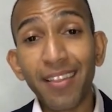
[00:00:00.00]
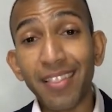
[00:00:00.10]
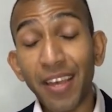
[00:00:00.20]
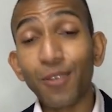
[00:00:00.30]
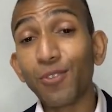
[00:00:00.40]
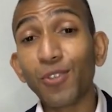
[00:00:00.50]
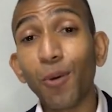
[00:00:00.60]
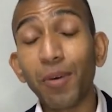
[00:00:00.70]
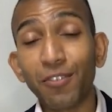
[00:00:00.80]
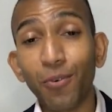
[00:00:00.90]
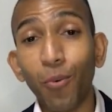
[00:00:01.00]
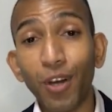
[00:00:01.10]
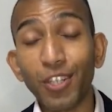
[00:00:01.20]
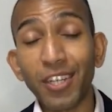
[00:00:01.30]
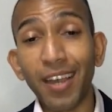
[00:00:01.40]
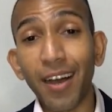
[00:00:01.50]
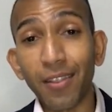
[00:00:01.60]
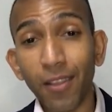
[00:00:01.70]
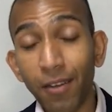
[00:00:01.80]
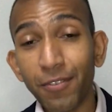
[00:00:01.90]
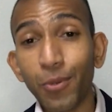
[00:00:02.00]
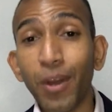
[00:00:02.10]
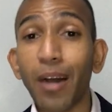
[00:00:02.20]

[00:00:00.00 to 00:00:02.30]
Thank you so much for watching. I love you.